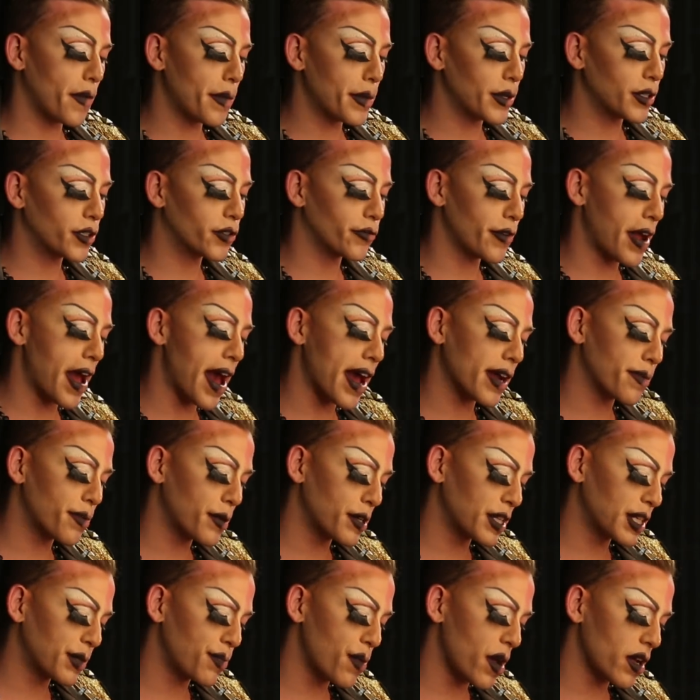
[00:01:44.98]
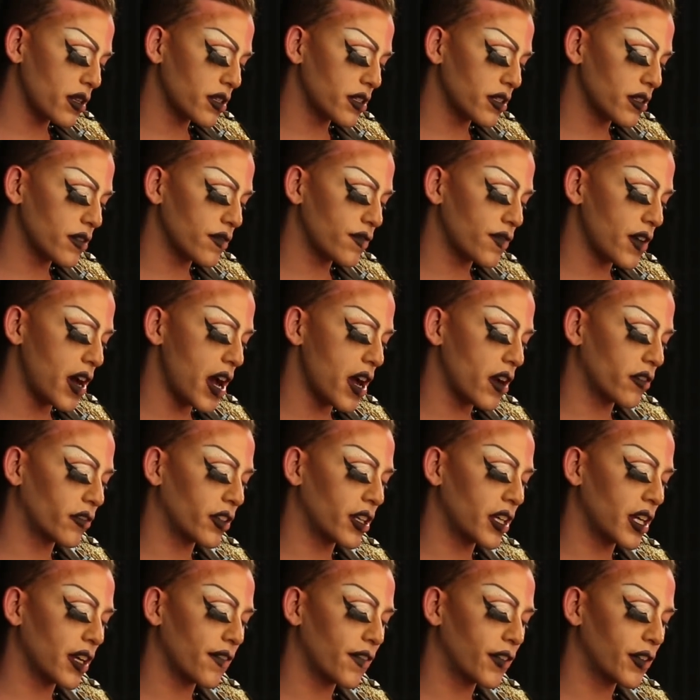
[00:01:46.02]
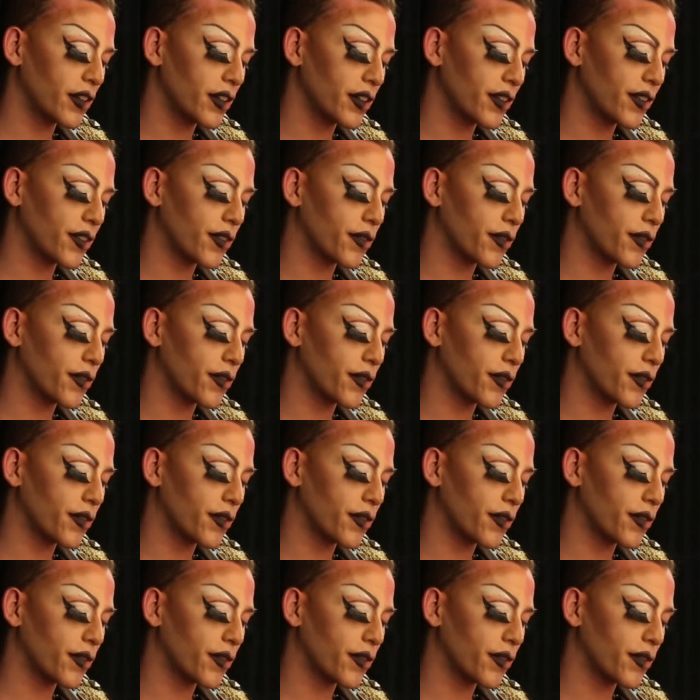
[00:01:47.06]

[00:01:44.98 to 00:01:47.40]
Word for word: From the drag perspective, I only give her a